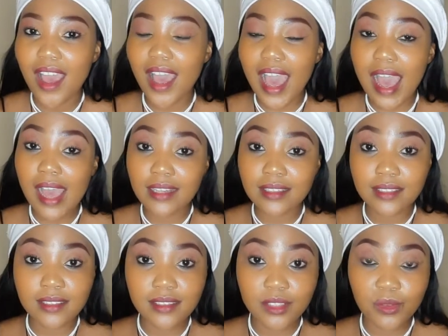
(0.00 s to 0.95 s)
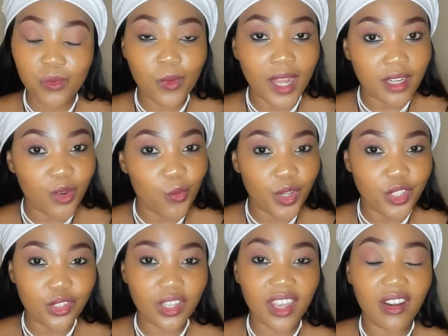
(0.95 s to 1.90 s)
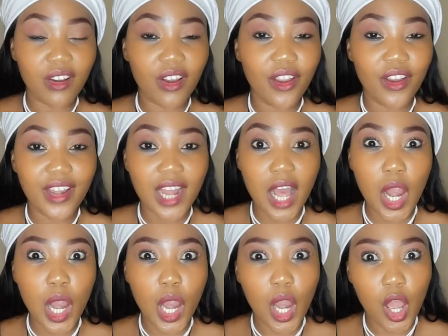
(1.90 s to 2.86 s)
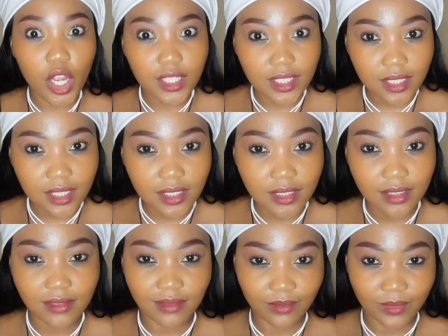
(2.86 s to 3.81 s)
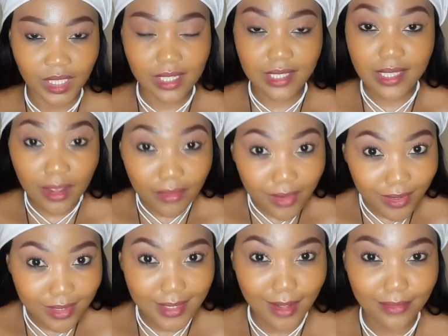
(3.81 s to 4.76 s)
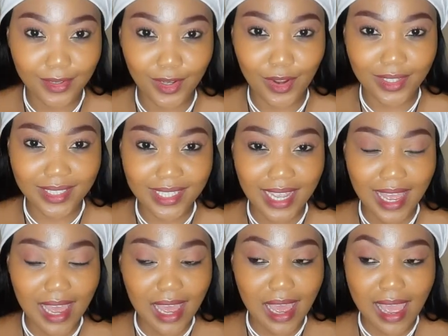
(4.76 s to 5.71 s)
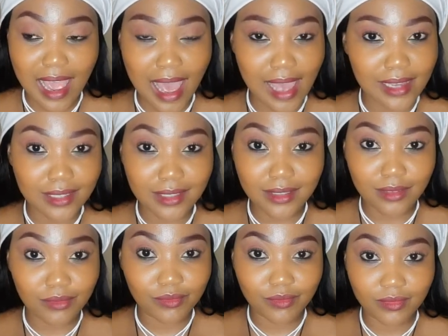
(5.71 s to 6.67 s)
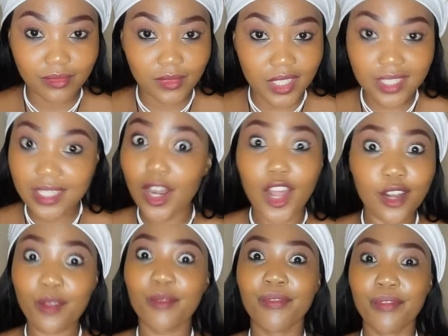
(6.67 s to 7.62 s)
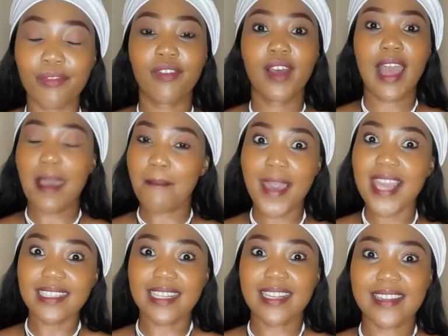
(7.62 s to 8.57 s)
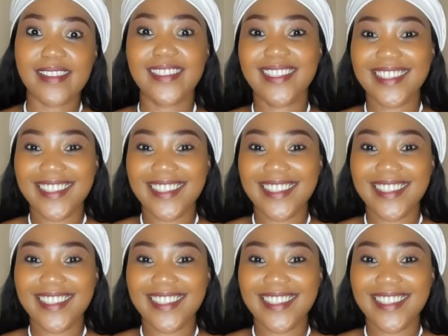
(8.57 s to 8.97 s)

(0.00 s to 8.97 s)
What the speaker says: and one in which you can learn a lot, discover yourself a lot, and just a lot of amazingness.